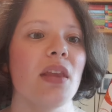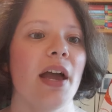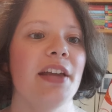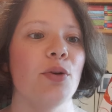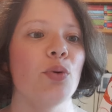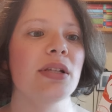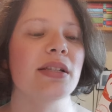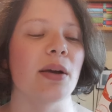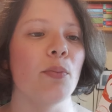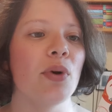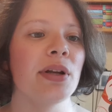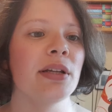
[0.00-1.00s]
and it was
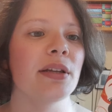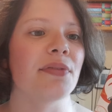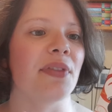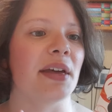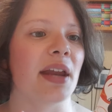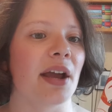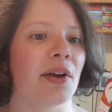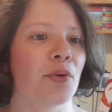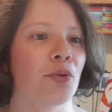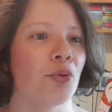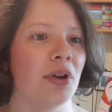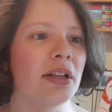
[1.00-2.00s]
someone that I
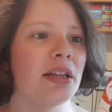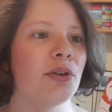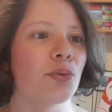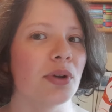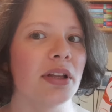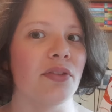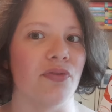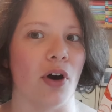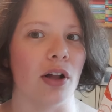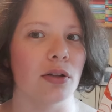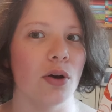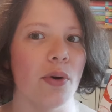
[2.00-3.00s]
really, really
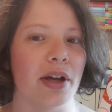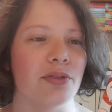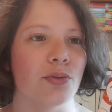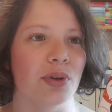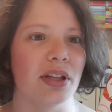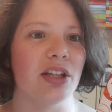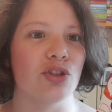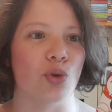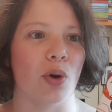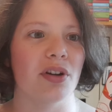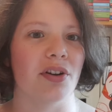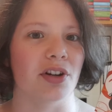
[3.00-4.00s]
follow and really
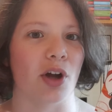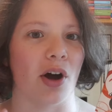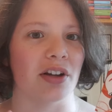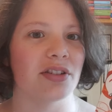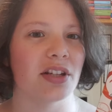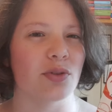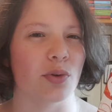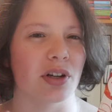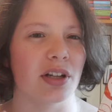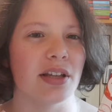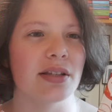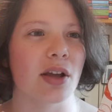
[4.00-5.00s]
enjoyed her content
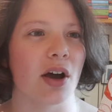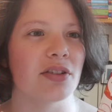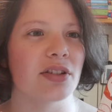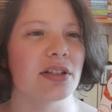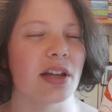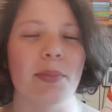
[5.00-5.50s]
or his content.